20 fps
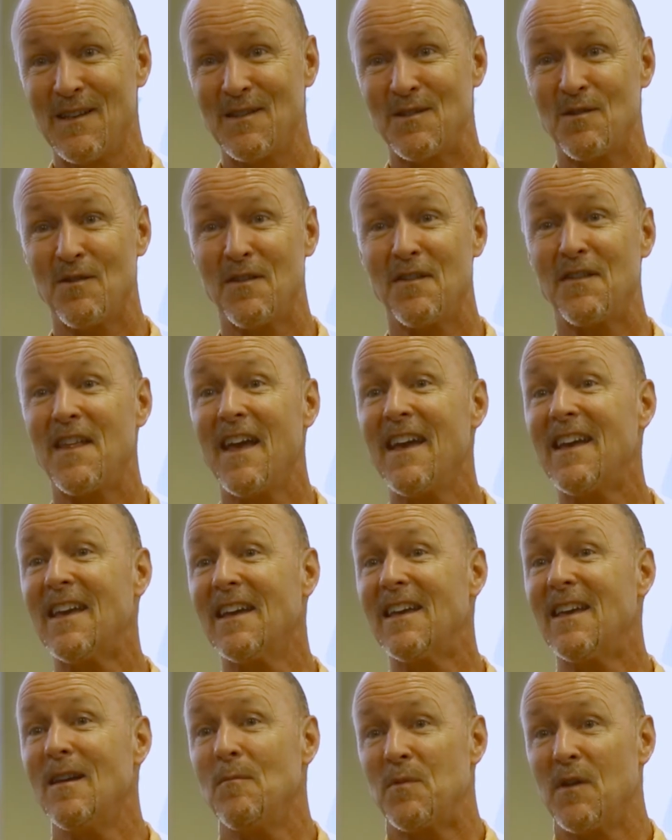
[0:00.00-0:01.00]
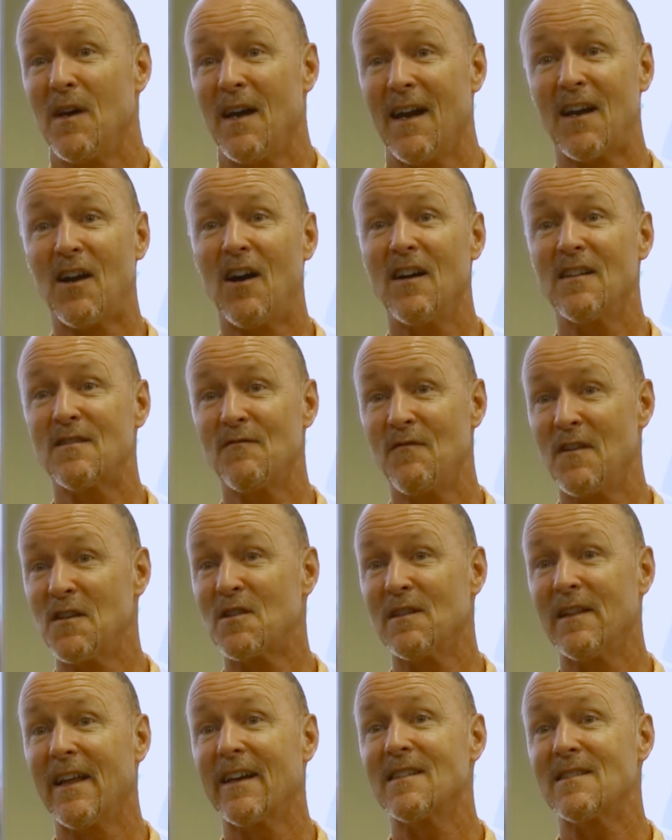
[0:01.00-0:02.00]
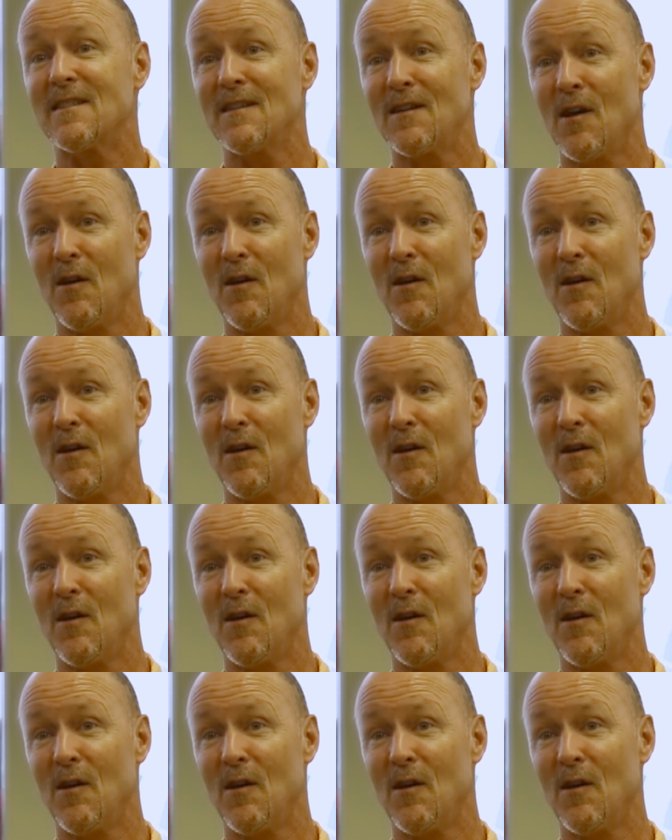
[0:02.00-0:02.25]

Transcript: so that they can keep that conservation legacy